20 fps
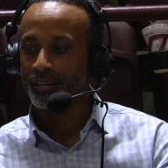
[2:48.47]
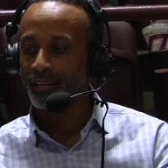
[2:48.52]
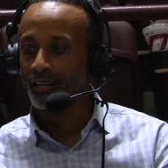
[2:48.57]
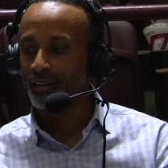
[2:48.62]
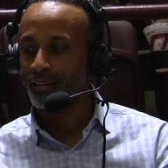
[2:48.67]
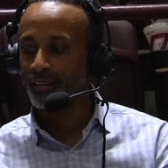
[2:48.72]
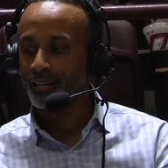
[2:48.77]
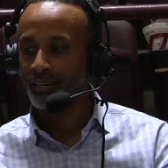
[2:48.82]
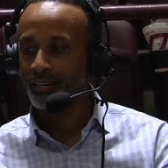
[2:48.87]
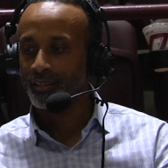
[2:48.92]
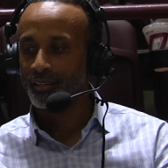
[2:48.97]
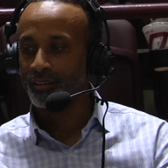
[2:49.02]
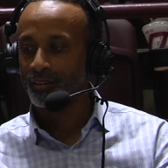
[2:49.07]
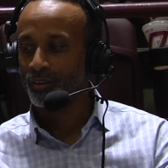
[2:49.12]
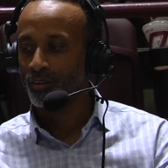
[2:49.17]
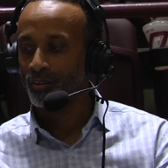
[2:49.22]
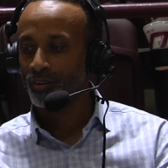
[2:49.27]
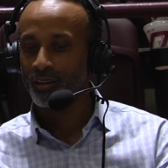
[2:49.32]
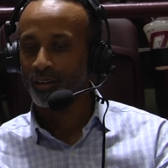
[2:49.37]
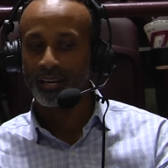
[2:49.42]
again you know
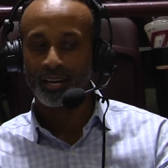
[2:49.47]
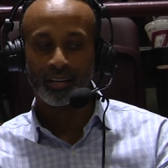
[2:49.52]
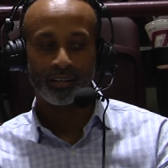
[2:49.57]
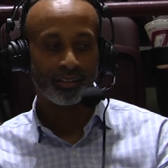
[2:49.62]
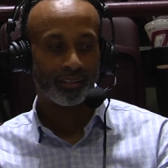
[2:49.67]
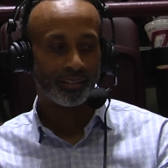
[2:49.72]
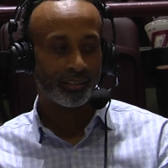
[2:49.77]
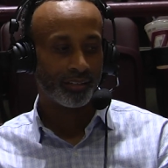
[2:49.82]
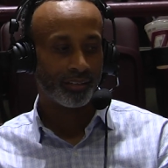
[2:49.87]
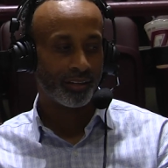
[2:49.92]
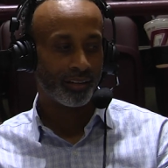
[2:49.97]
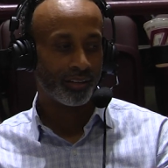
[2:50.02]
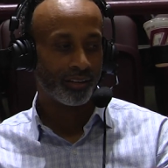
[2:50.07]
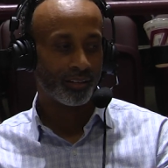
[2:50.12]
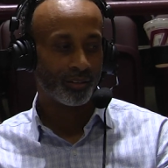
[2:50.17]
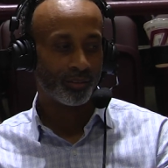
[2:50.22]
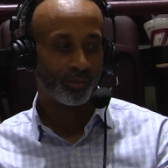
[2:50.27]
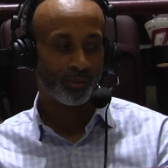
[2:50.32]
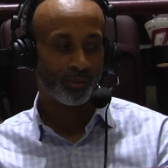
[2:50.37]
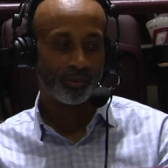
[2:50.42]
you look at it and
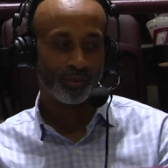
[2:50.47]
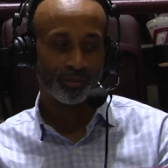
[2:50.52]
uh,